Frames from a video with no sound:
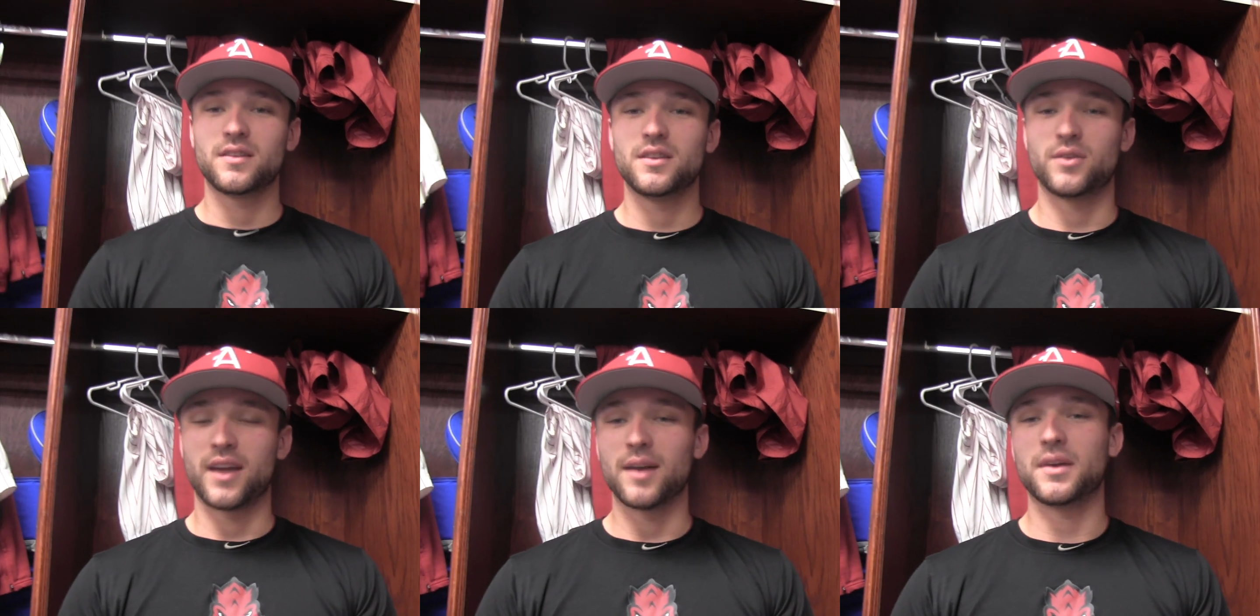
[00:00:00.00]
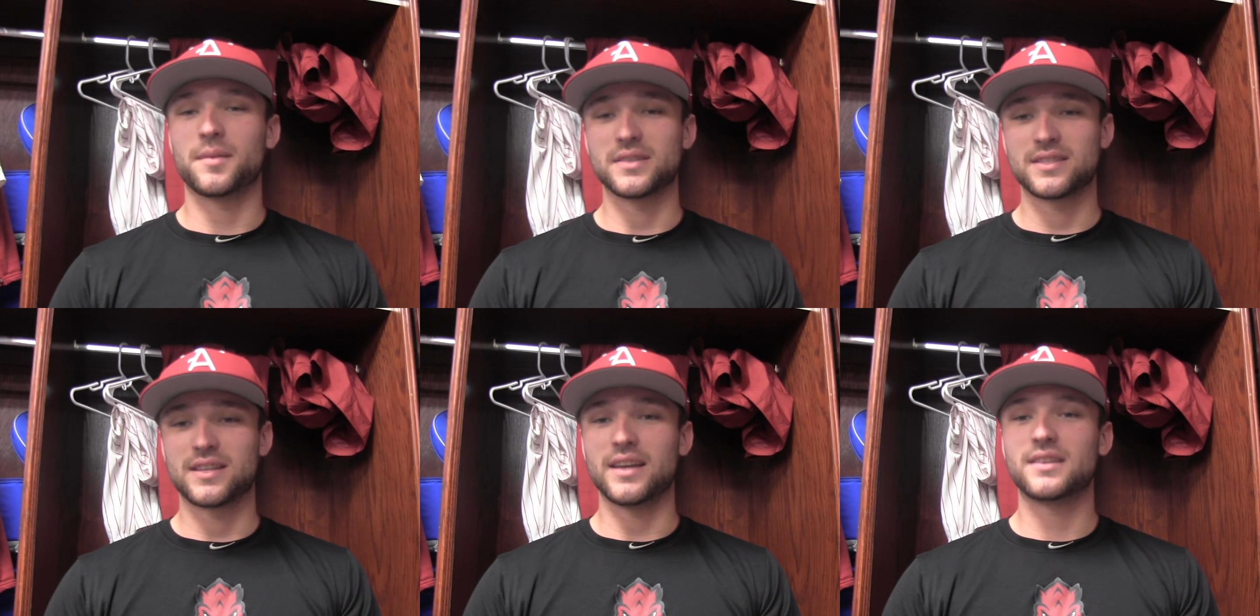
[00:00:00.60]
You can't make
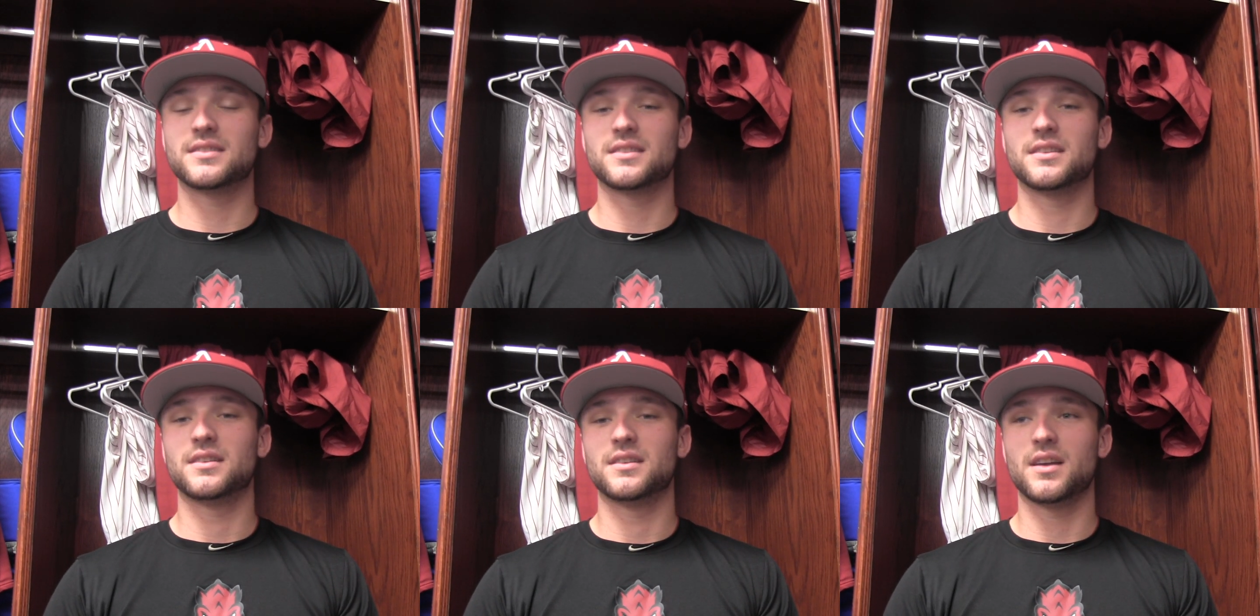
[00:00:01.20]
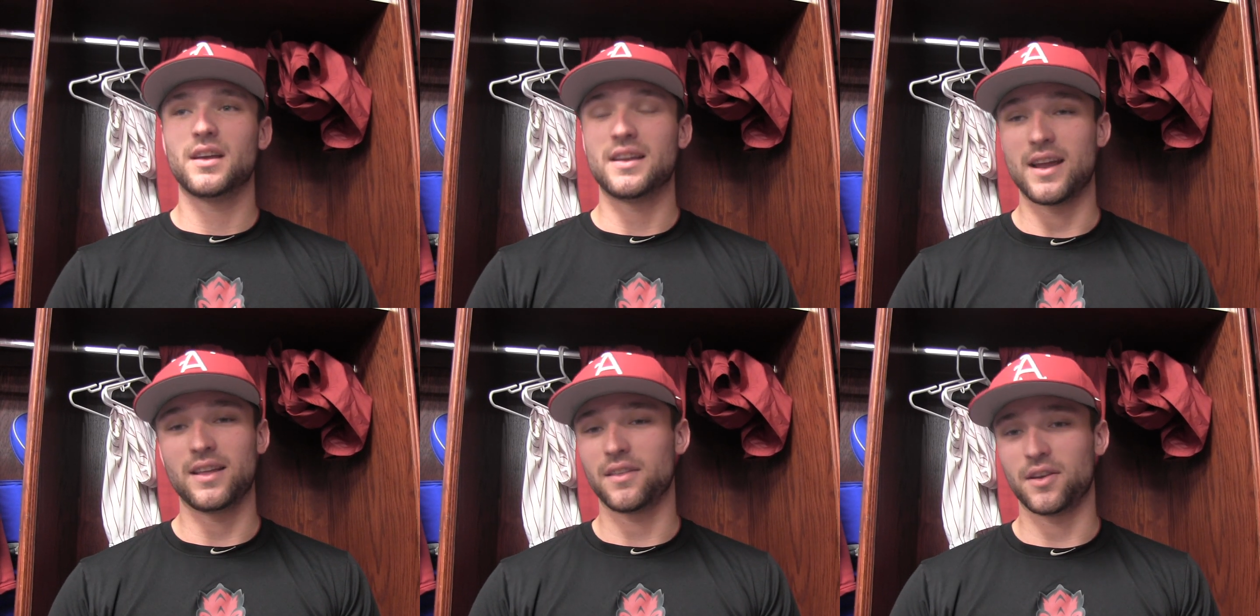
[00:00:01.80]
mistakes in
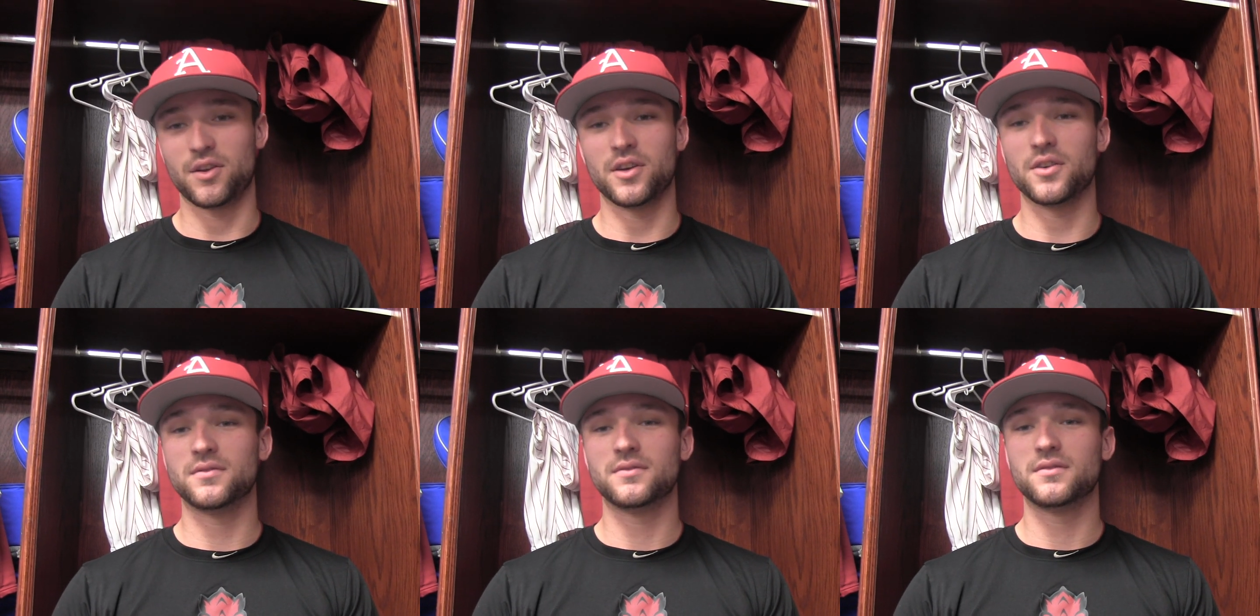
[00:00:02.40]
anything you do.